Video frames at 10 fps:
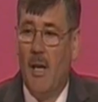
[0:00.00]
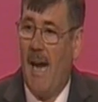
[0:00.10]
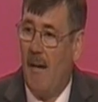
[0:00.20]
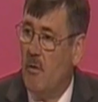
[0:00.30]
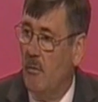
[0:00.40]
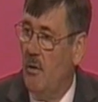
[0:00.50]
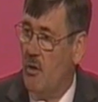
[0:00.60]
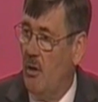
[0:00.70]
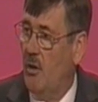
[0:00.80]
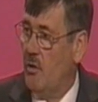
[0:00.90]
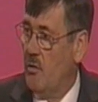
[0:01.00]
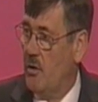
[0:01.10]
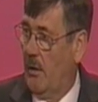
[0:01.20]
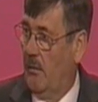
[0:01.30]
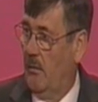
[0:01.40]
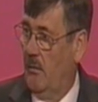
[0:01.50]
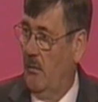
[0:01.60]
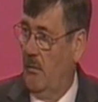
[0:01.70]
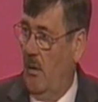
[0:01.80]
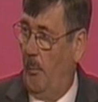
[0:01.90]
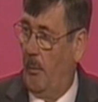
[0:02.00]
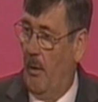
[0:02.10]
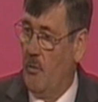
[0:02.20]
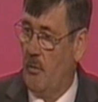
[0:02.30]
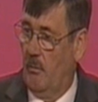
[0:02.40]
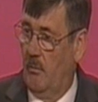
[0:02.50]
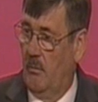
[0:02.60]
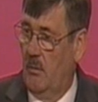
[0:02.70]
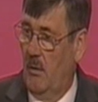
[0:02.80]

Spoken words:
We're in a counterinsurgency operation.